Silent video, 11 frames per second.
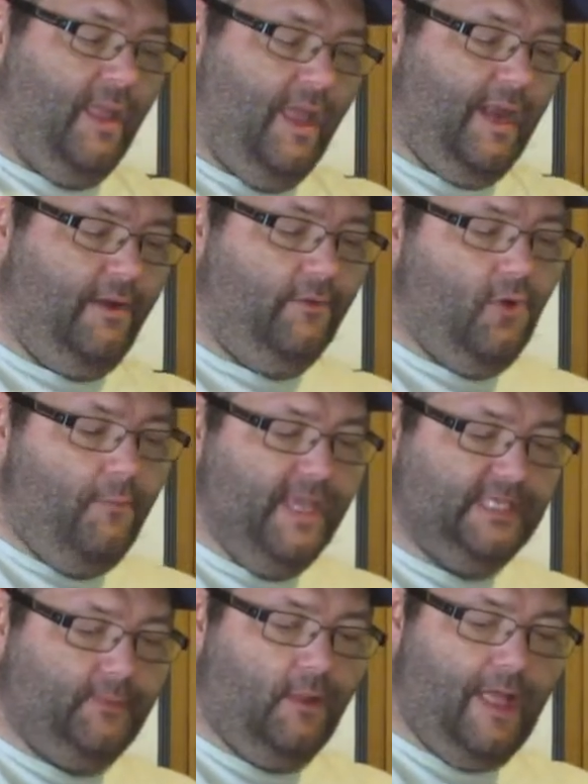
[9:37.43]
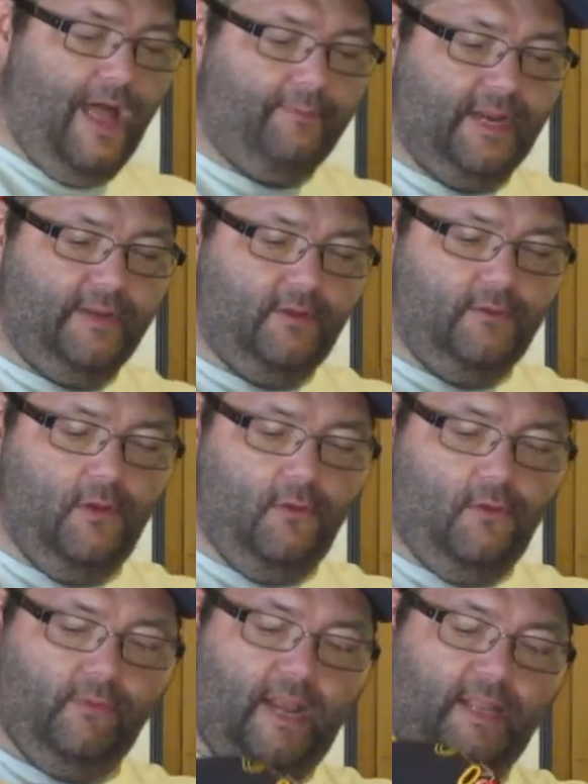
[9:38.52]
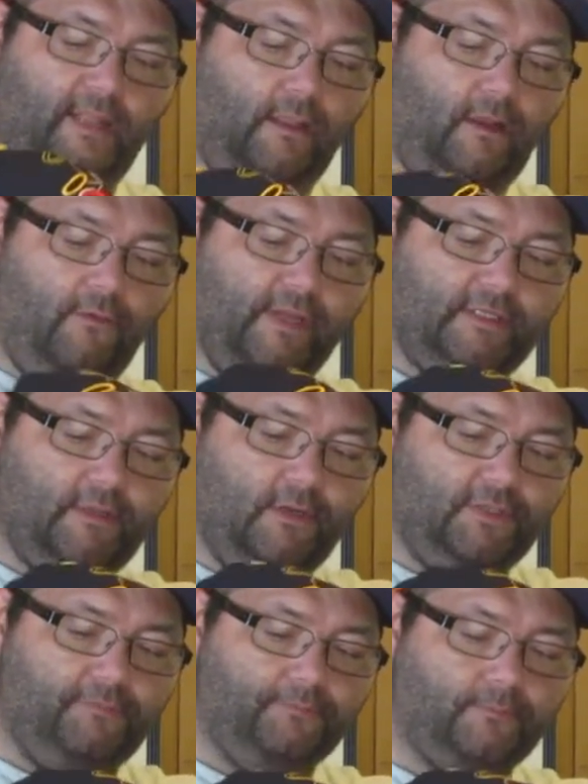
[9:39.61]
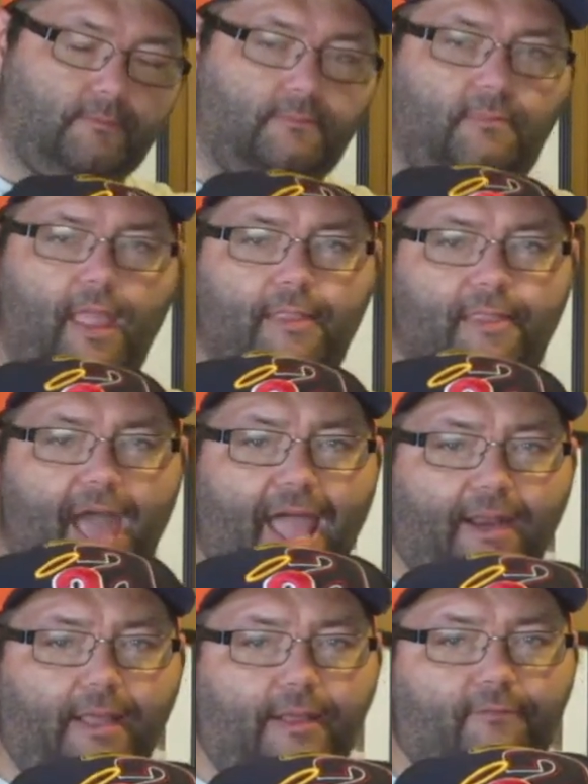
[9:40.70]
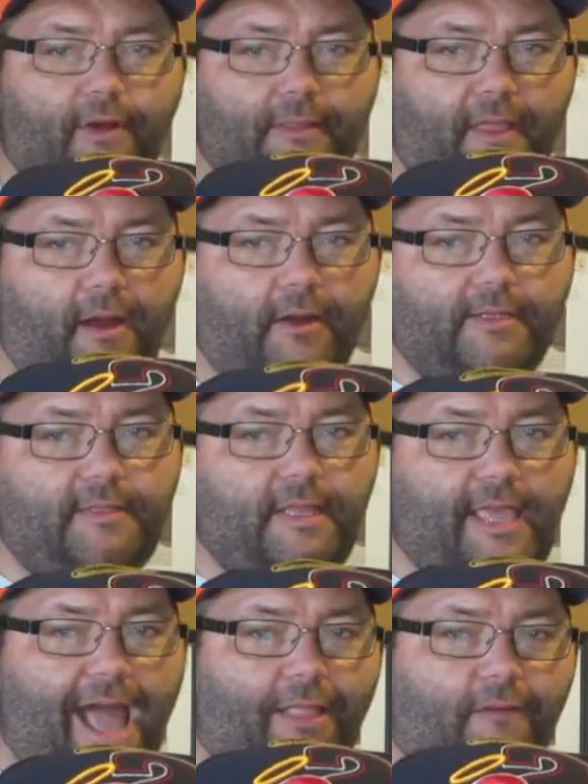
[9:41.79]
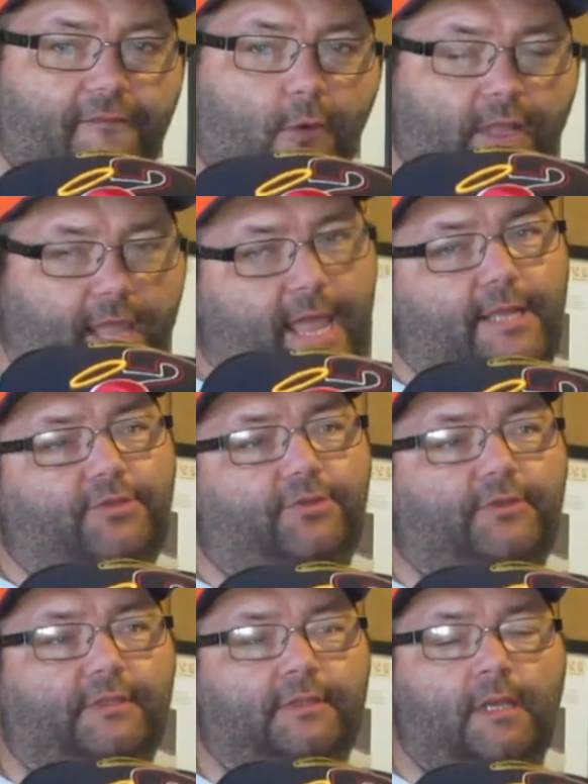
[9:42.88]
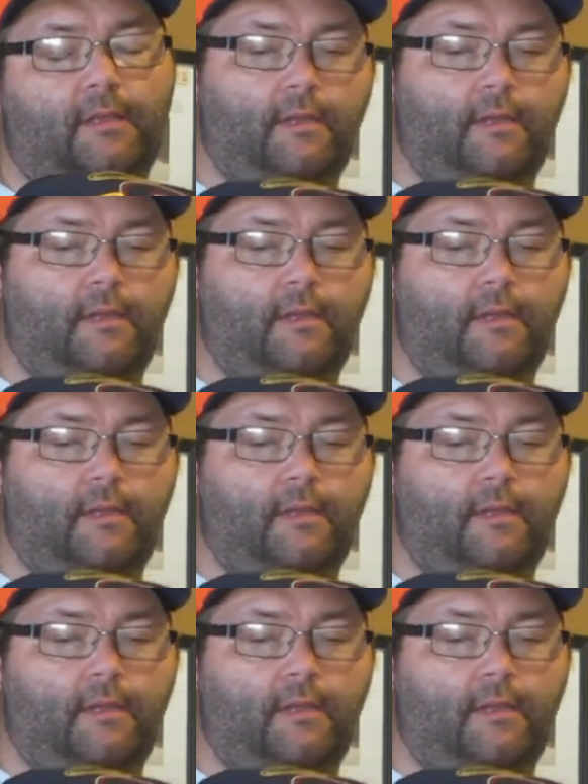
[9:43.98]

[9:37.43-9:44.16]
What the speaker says: And I don't know baseball a lot, but I do know that I did a little research. And that right there is the California Angels.